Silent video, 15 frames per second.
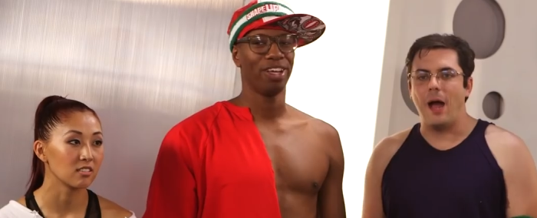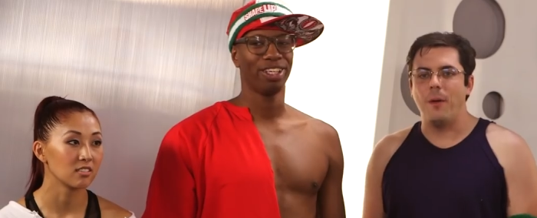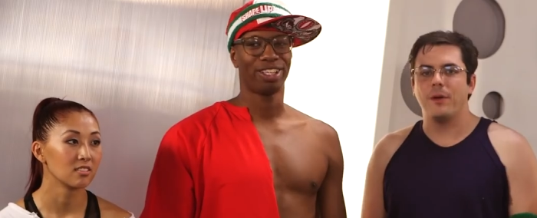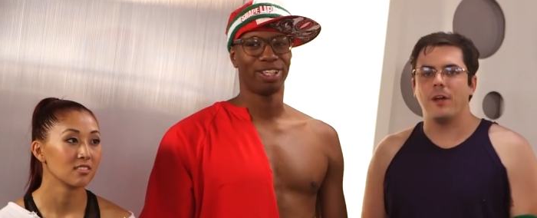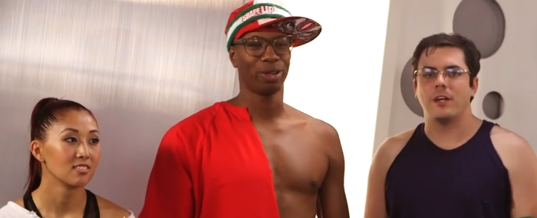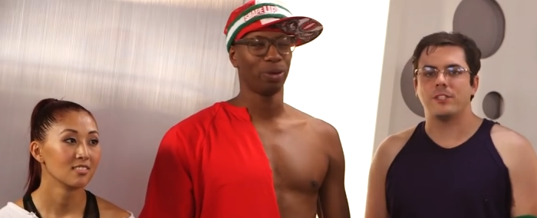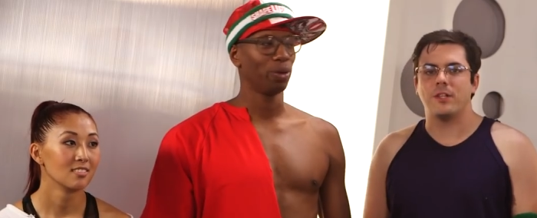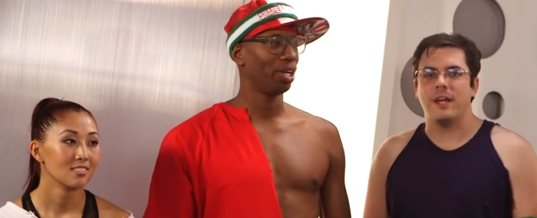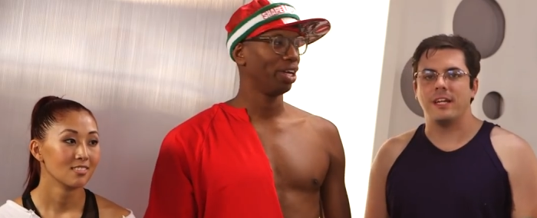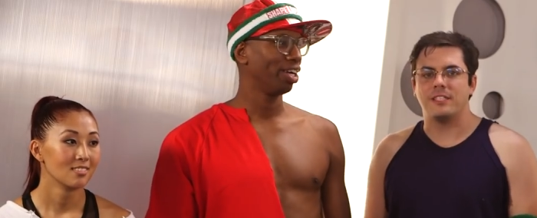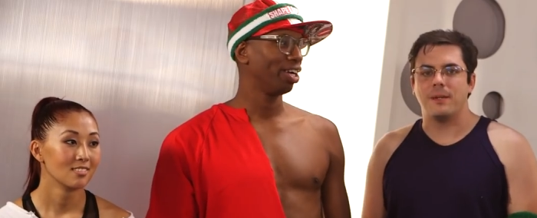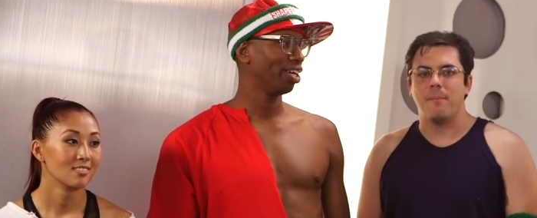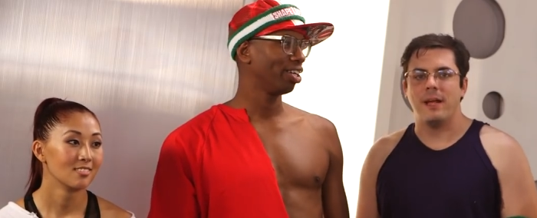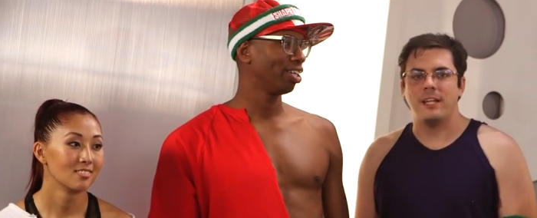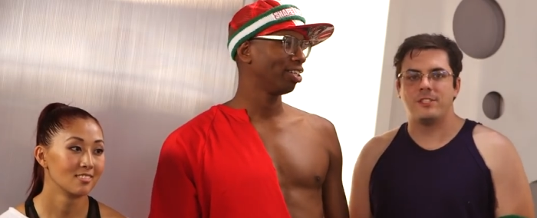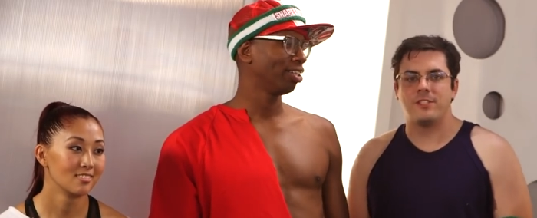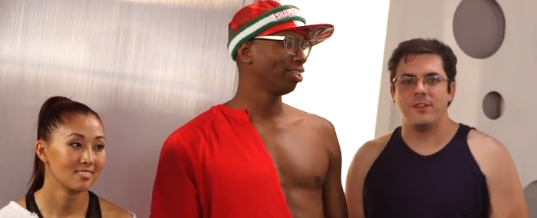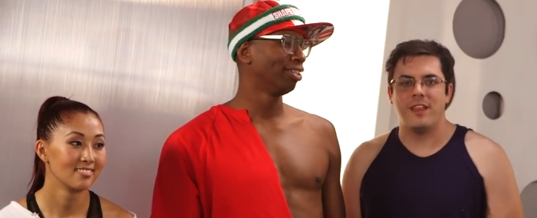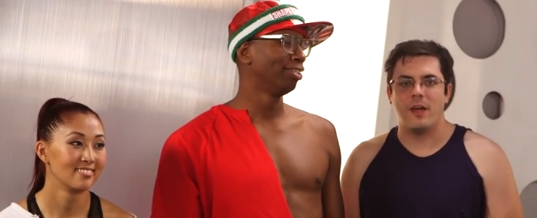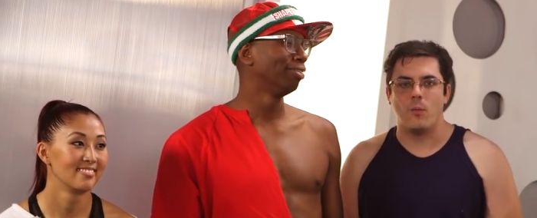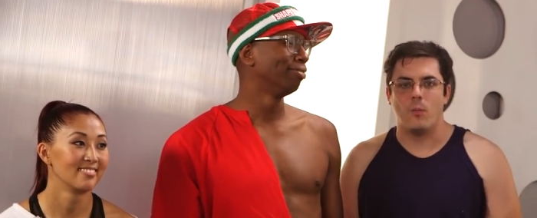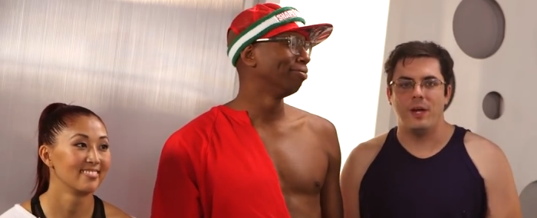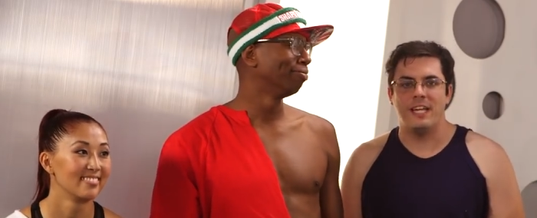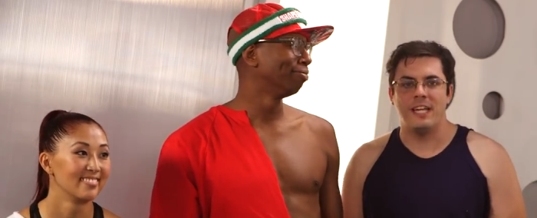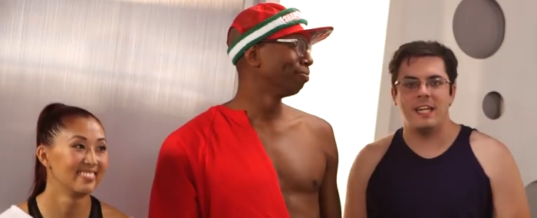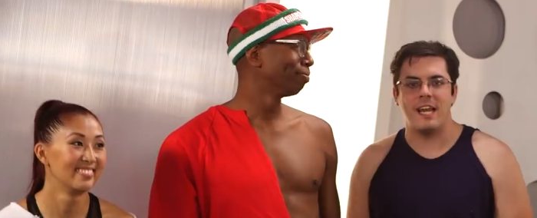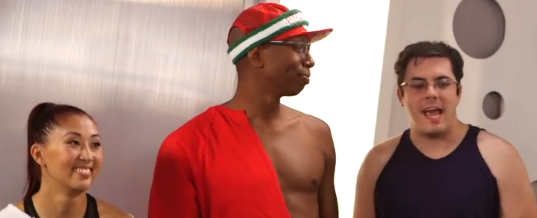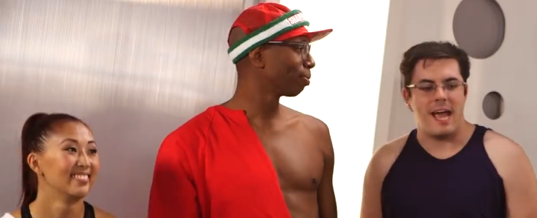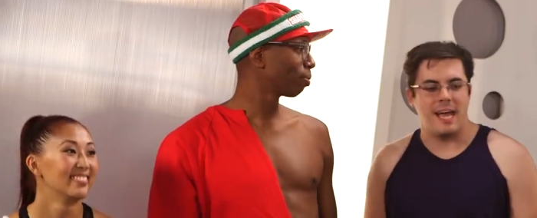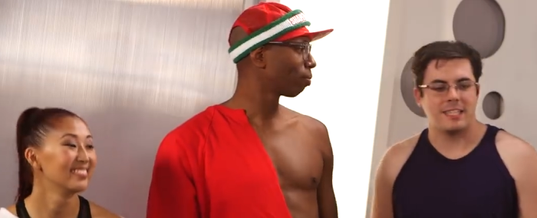Speaker 1: I would also like to mention that we
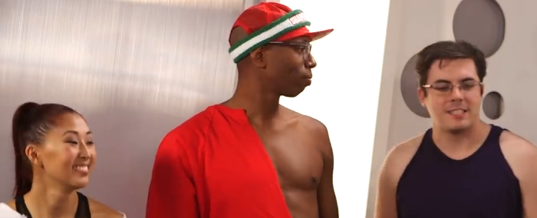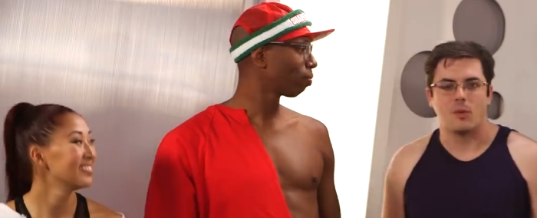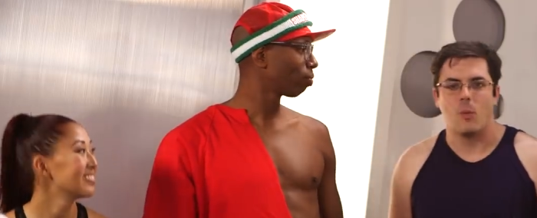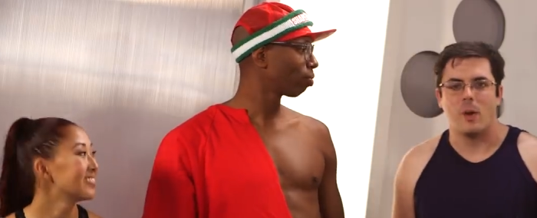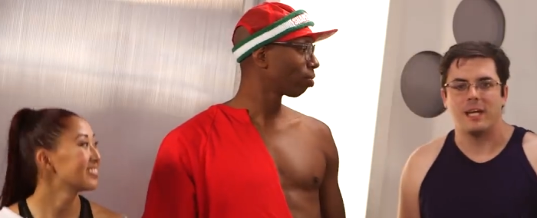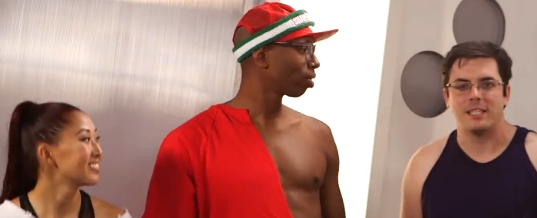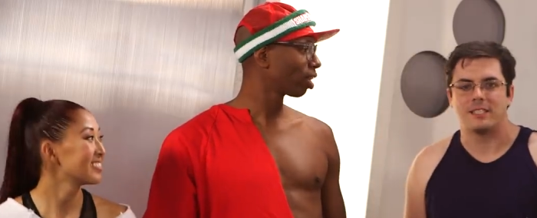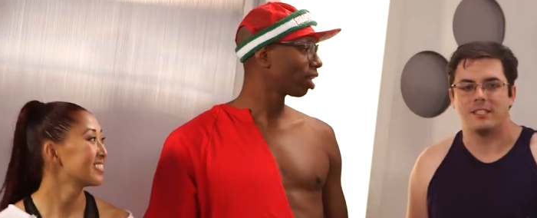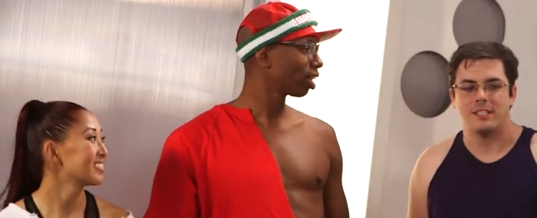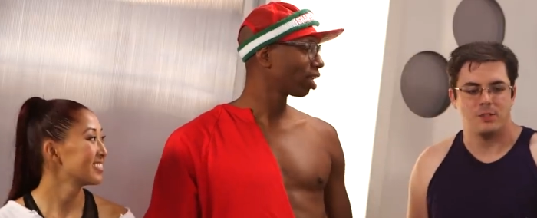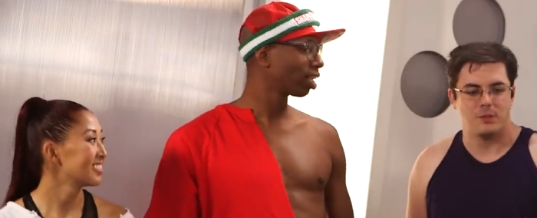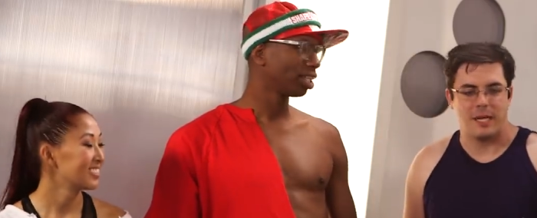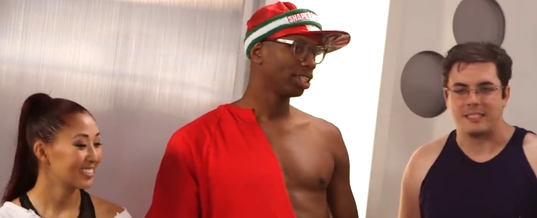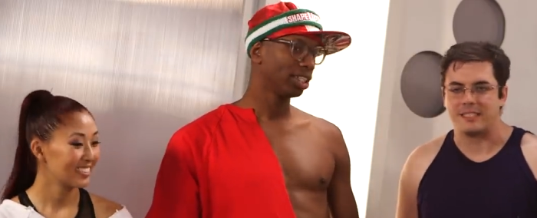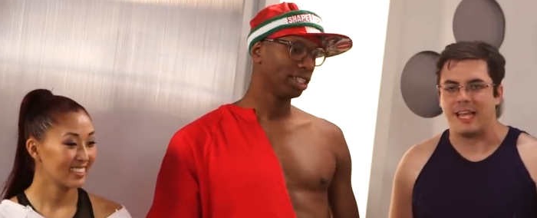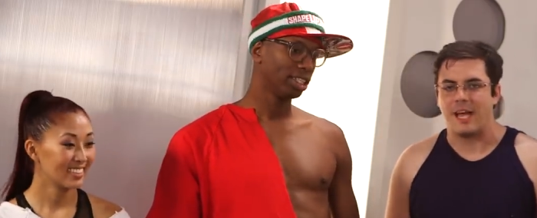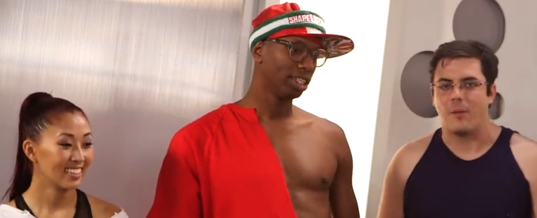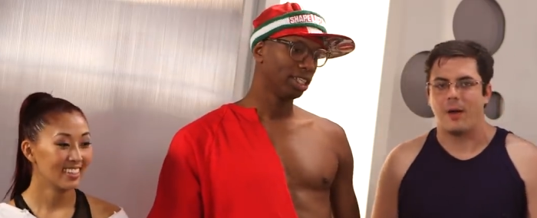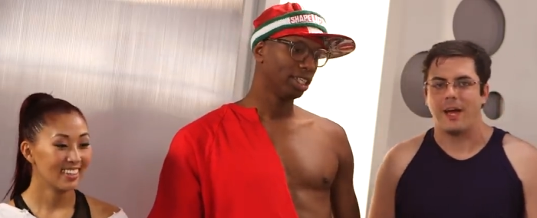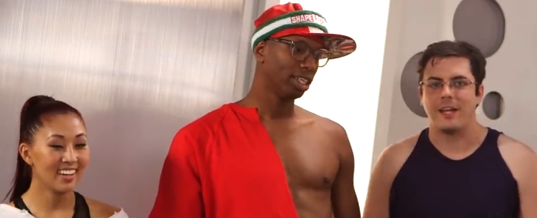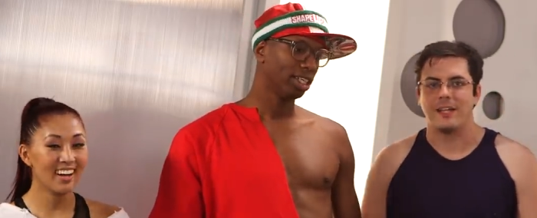didn't ask Wes to dress that way.